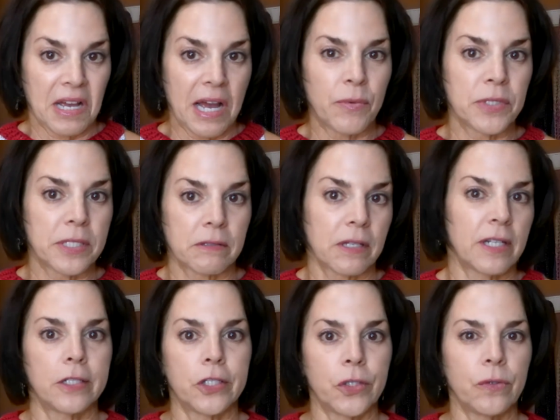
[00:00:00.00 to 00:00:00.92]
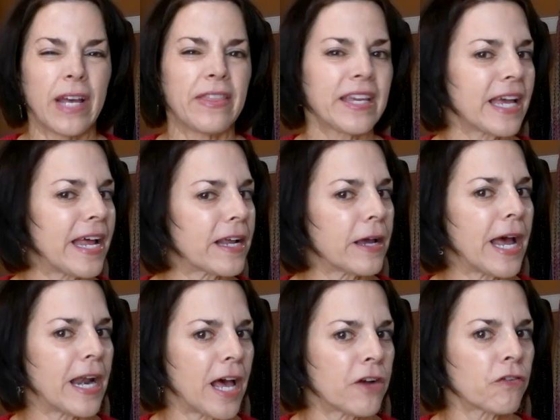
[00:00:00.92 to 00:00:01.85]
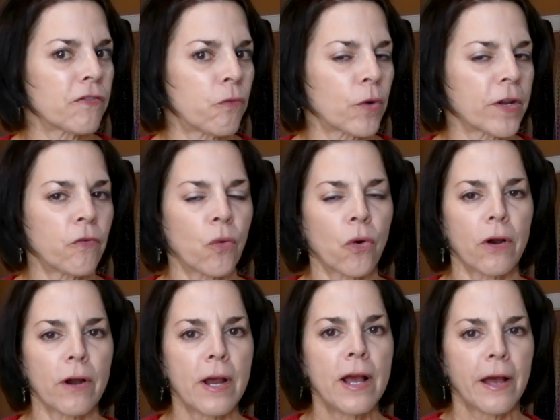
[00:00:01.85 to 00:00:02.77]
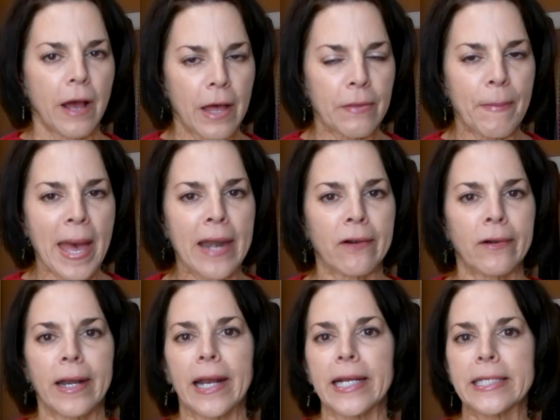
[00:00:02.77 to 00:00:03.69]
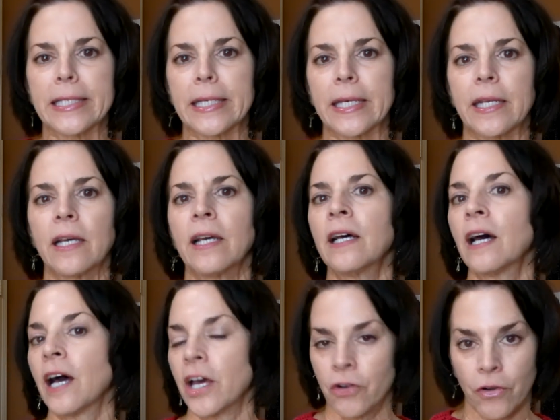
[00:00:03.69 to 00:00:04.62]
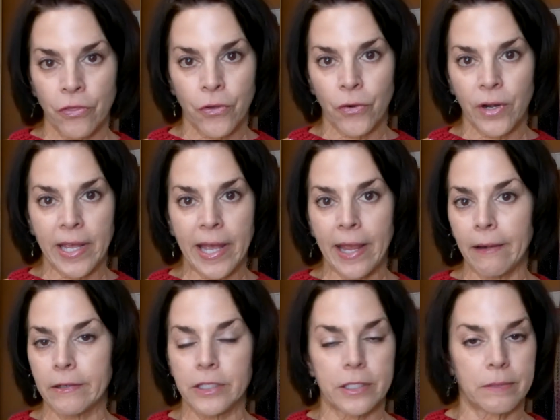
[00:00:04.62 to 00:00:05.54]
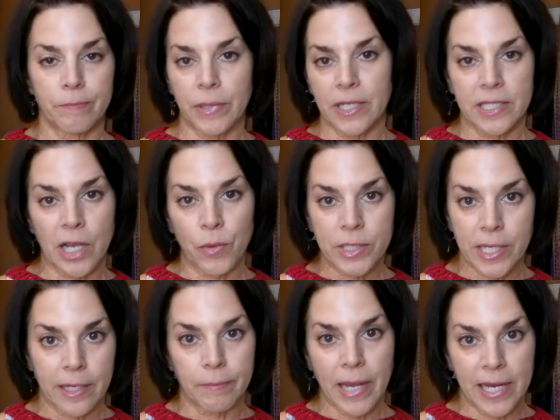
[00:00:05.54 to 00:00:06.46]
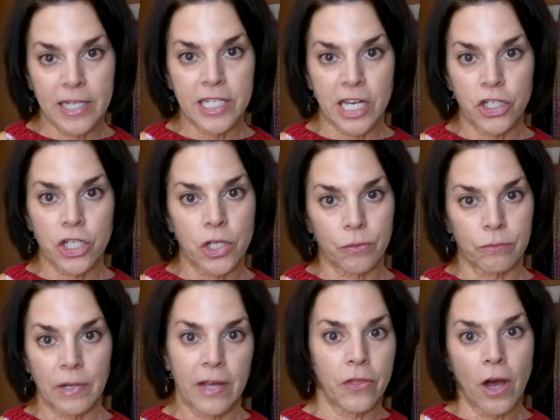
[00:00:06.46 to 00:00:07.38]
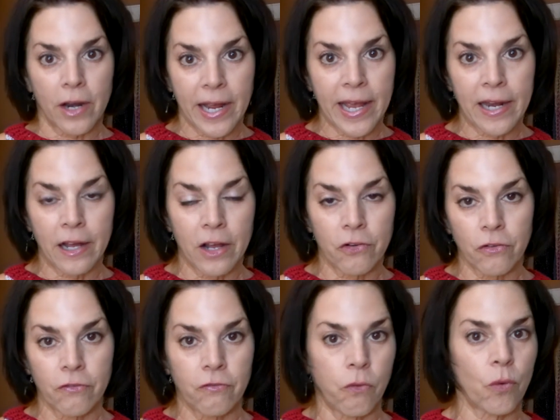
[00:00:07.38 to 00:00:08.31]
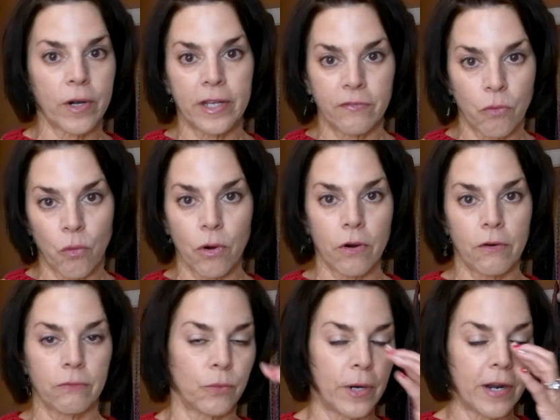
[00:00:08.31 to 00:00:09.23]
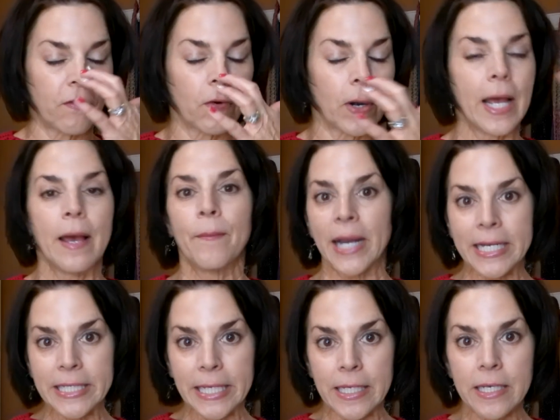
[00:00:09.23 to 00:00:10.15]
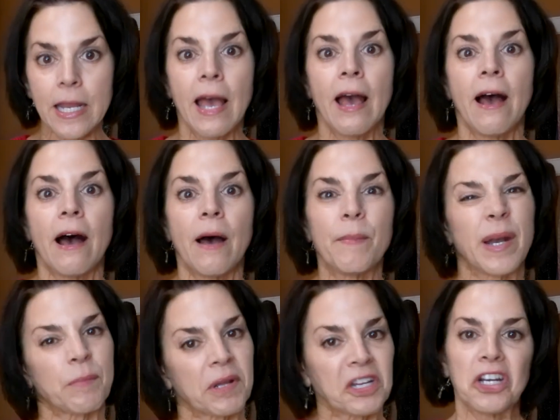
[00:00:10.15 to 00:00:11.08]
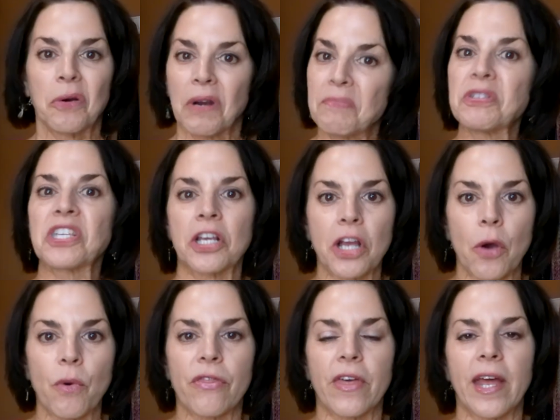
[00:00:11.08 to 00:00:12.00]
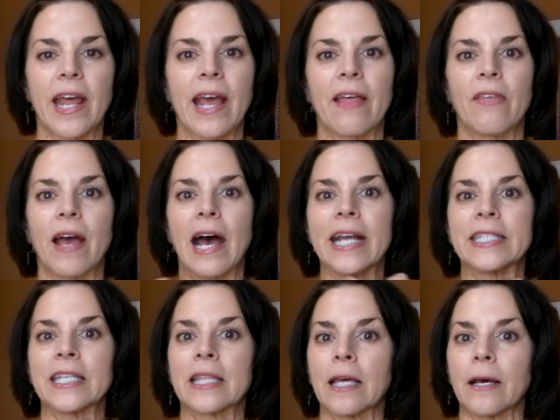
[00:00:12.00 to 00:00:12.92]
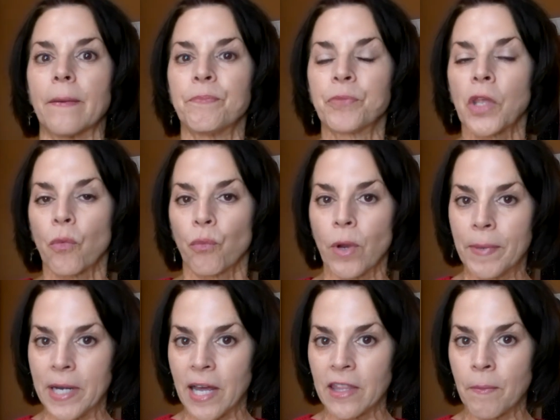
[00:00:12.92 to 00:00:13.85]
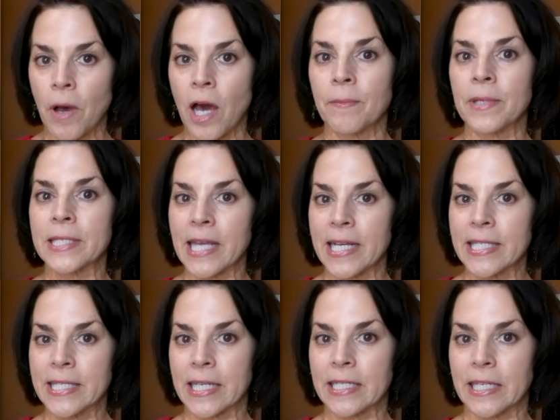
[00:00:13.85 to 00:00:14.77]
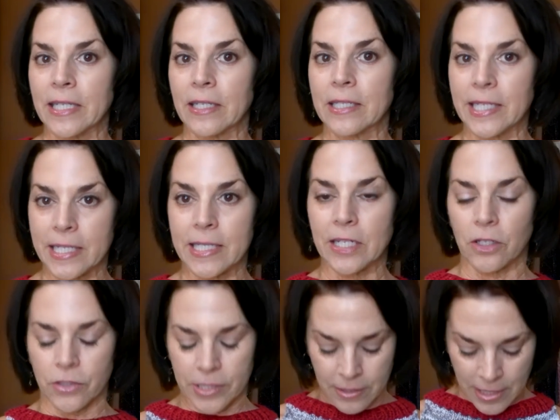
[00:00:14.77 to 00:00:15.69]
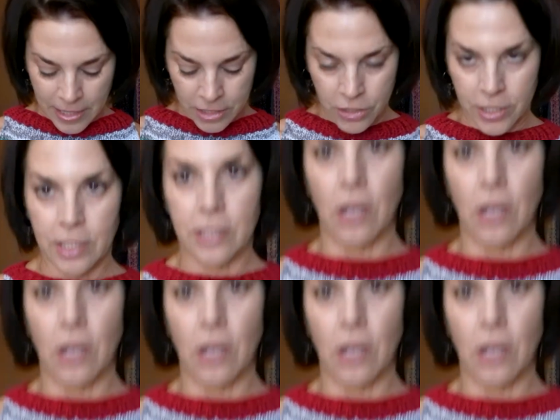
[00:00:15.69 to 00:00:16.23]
I was going to do, I think it had 144 on the pattern, and I did 138 just because I wasn't paying attention to, I thought I had 144 or whatever, but I didn't. And I'm like, you know what, I'm just going to go with it. And I did the ribbing on the bottom on size 6 needles, and then it just is